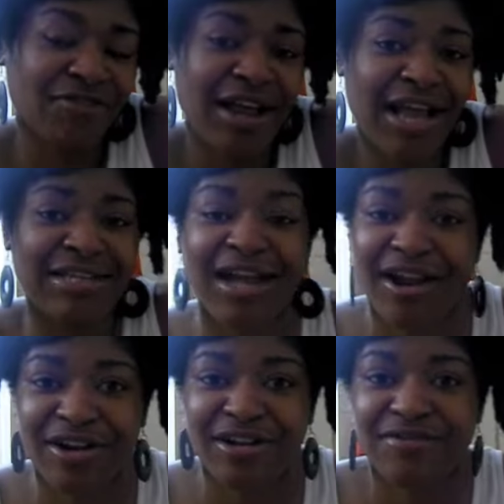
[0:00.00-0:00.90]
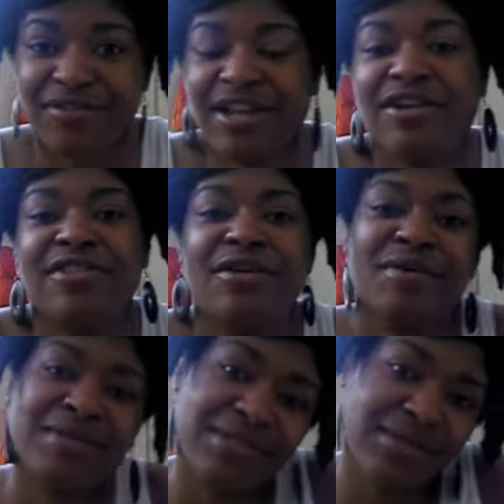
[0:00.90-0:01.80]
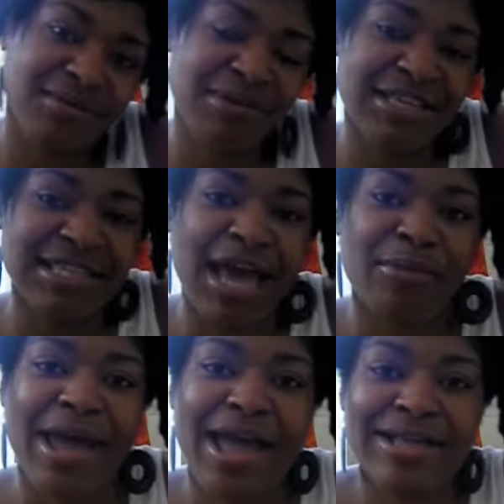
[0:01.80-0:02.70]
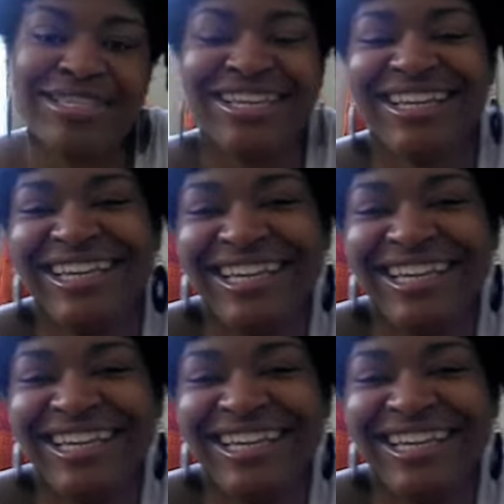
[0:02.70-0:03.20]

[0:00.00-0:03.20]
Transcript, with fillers: after I got tired of carrying those big saddlebags.